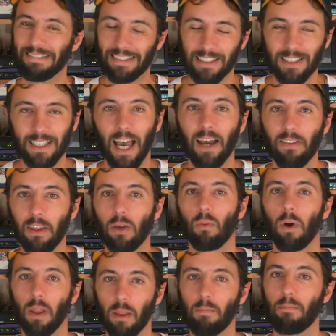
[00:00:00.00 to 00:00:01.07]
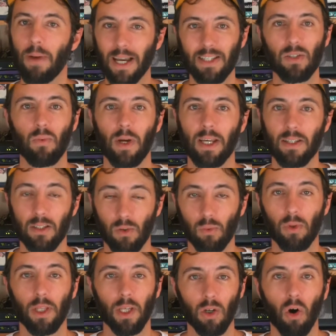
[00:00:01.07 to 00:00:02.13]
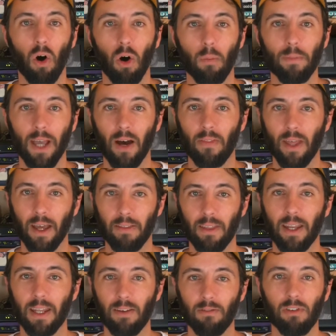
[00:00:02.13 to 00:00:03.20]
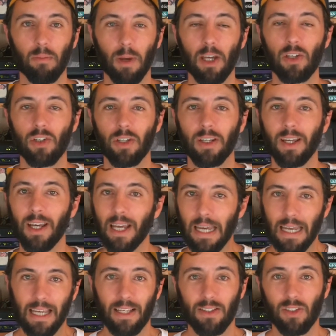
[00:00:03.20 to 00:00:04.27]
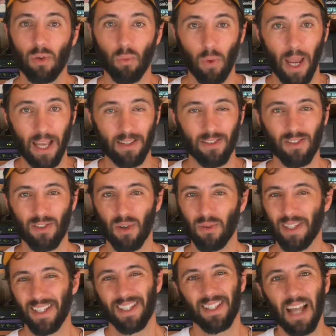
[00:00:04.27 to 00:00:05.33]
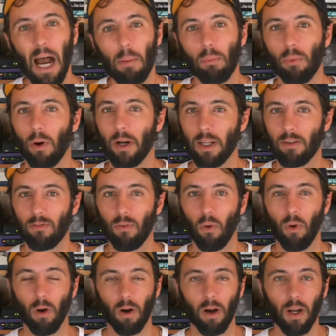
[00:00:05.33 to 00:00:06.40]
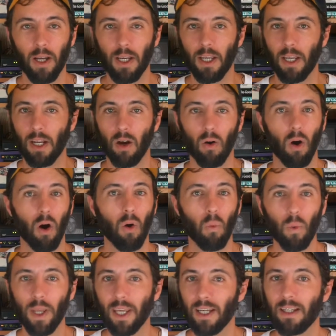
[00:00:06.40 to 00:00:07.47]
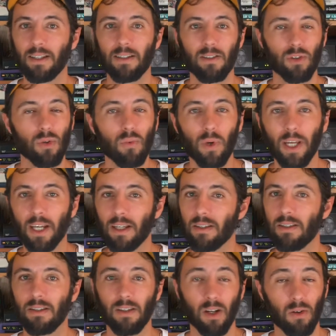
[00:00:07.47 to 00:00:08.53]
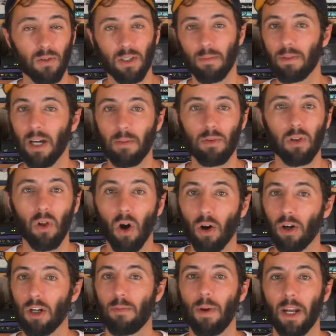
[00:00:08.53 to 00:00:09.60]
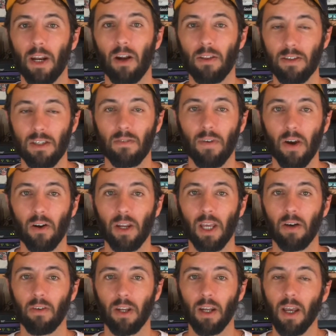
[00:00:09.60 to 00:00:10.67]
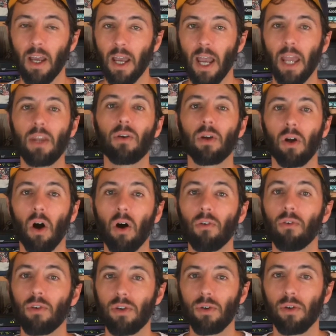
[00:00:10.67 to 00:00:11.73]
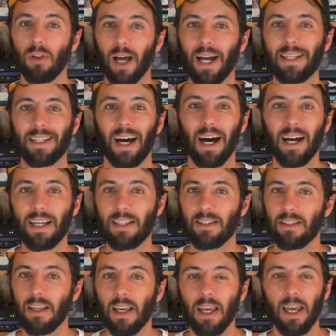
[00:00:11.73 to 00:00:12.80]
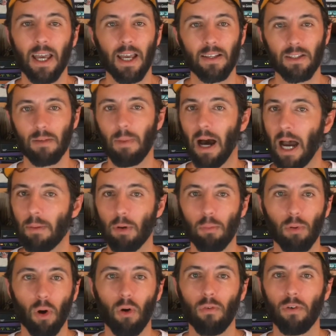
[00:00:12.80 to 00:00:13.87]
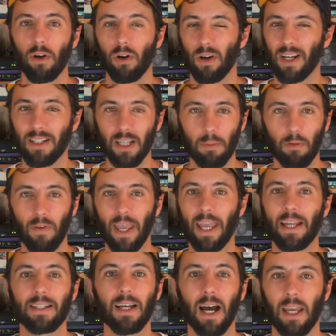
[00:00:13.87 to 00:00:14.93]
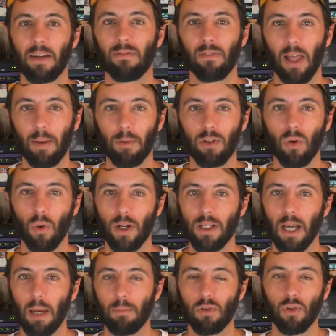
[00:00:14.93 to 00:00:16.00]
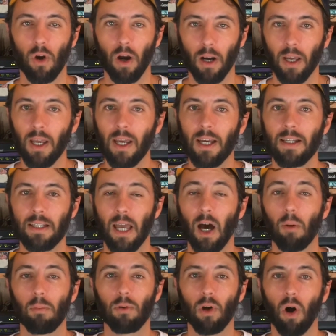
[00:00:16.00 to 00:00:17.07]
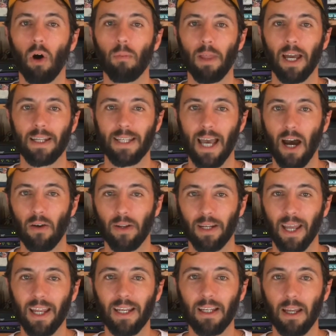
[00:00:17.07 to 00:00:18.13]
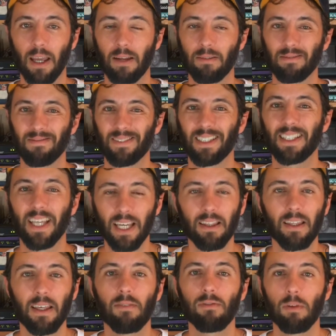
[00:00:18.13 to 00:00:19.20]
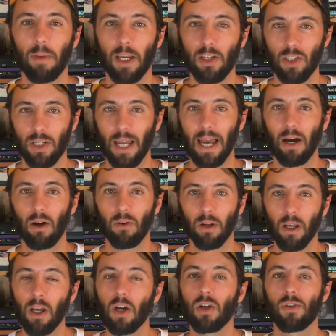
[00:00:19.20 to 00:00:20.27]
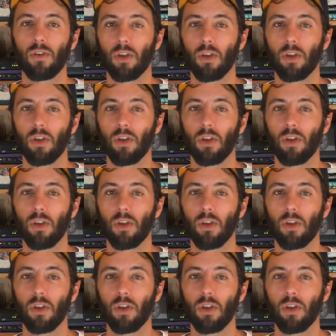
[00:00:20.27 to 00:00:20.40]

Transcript: sadly, one of the best ways to really calm down that, that inflammation is to rest. So to stop running for, you know, a week, two weeks, you know, sometimes longer depending on the severity of it. And you can also utilize ice and some ibuprofen or any type of anti-inflammatory type drug to help calm that down and, and, and kick the inflammation out so